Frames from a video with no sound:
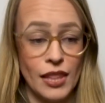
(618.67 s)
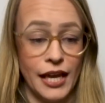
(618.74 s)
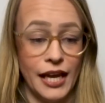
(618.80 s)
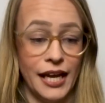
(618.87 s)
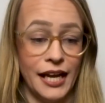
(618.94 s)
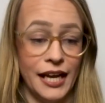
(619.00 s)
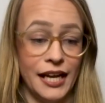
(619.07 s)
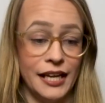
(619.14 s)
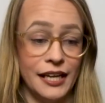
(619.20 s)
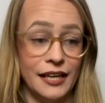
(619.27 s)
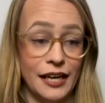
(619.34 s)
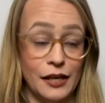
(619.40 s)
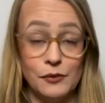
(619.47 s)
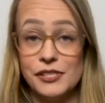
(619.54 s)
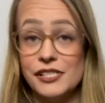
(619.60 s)
And
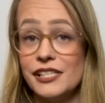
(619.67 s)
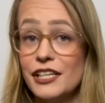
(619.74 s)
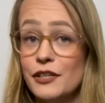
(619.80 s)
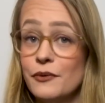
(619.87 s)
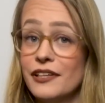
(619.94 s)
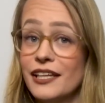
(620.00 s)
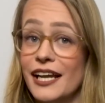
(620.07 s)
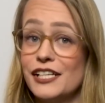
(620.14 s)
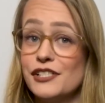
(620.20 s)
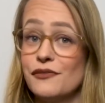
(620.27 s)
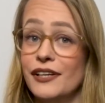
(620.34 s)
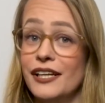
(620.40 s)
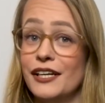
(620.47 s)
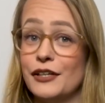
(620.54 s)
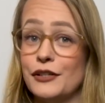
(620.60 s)
I will see you in the next
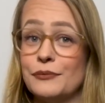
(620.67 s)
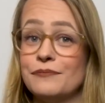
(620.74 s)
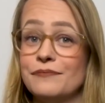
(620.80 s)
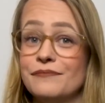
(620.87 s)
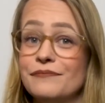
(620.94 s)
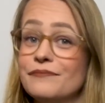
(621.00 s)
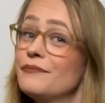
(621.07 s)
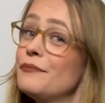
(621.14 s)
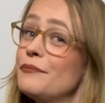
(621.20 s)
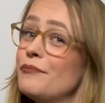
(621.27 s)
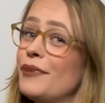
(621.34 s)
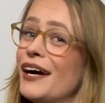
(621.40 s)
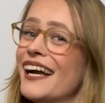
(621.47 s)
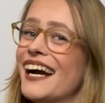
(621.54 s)
video. Bye,